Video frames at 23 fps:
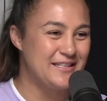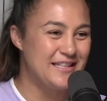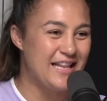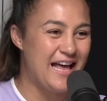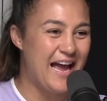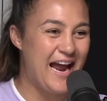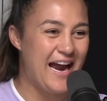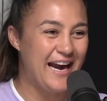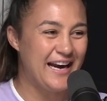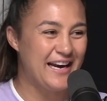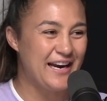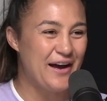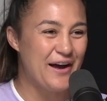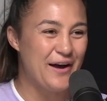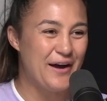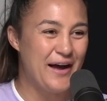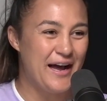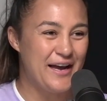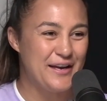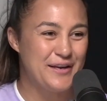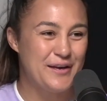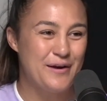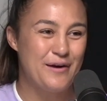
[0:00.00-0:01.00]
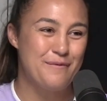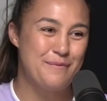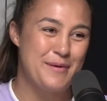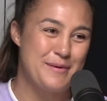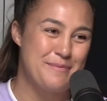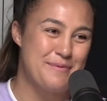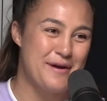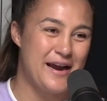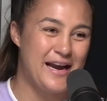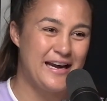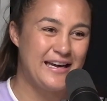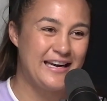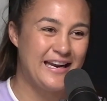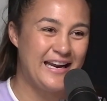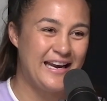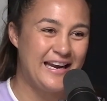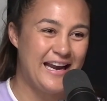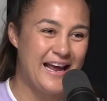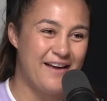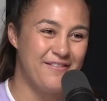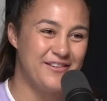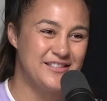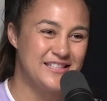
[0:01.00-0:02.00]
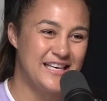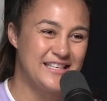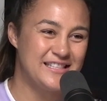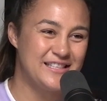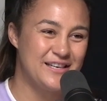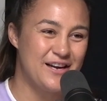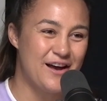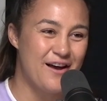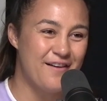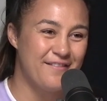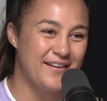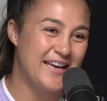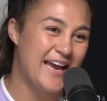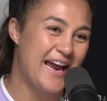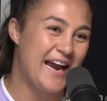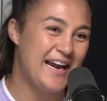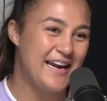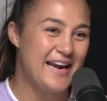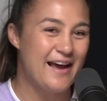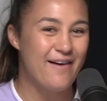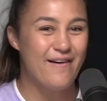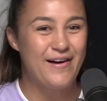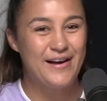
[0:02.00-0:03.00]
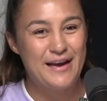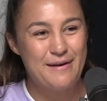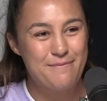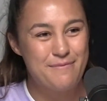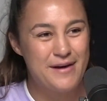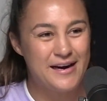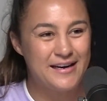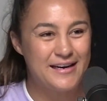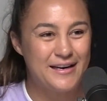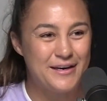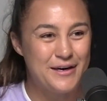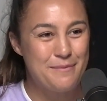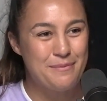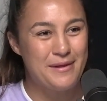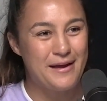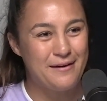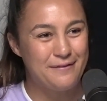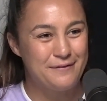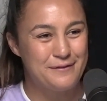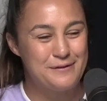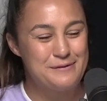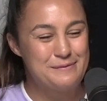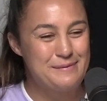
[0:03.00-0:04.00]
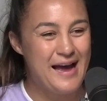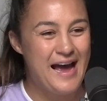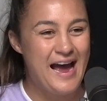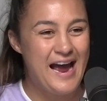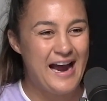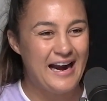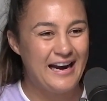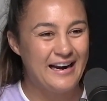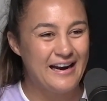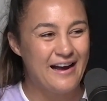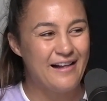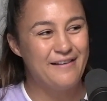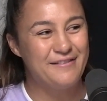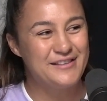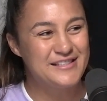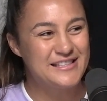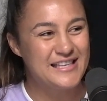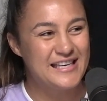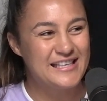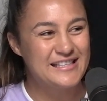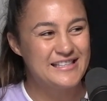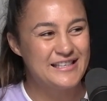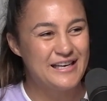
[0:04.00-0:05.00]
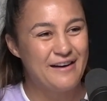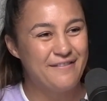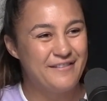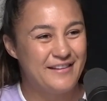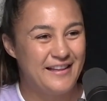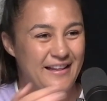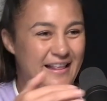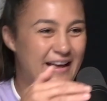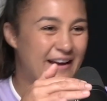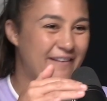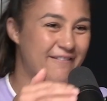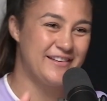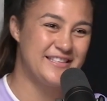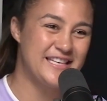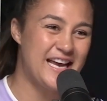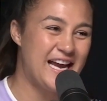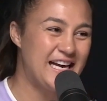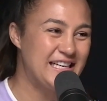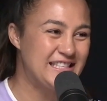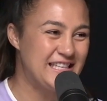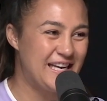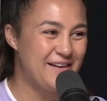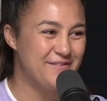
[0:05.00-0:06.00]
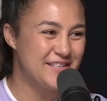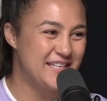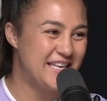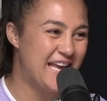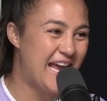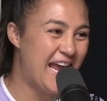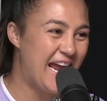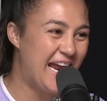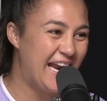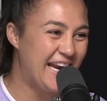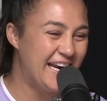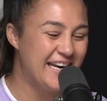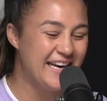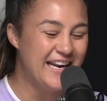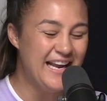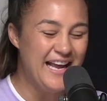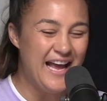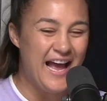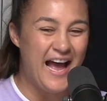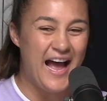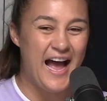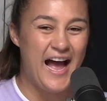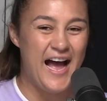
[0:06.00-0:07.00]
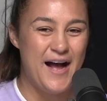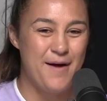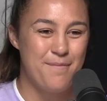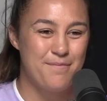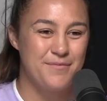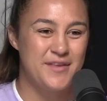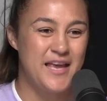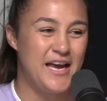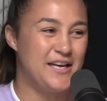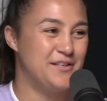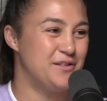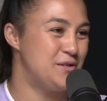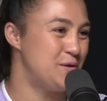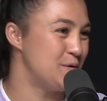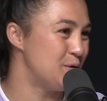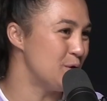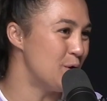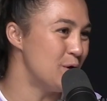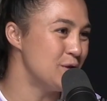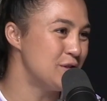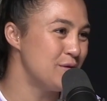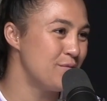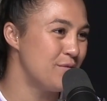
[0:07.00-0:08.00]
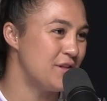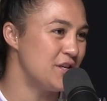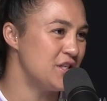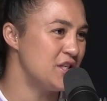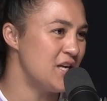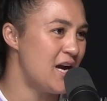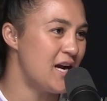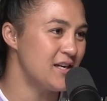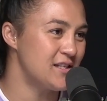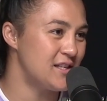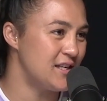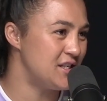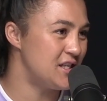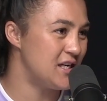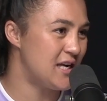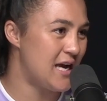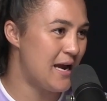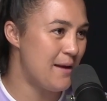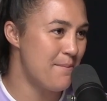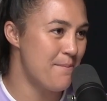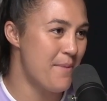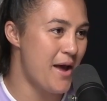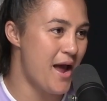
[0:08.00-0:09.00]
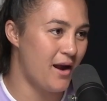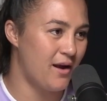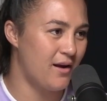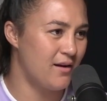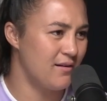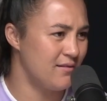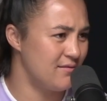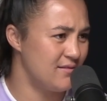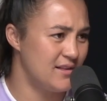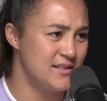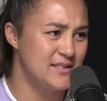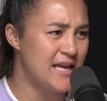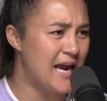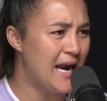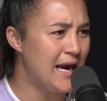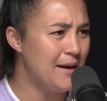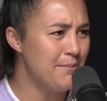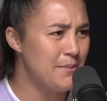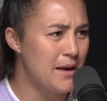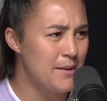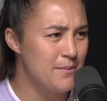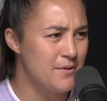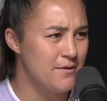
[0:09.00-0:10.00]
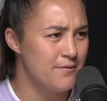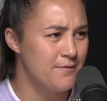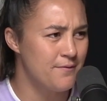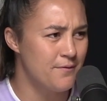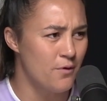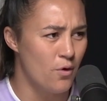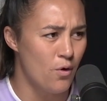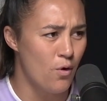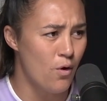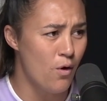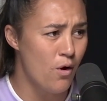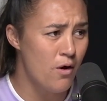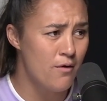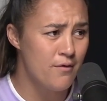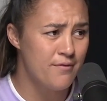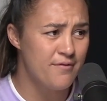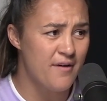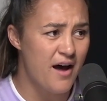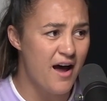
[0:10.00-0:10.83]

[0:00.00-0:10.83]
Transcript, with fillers: Like, you would be pregnant, have a season off. Okay, now I'll get pregnant. You play fullback. I'll have a season off, and like we tag teamed again. Yeah. Um, yeah, so she was awesome with the Sharks. Then she came back the same, maybe four, mm-hmm.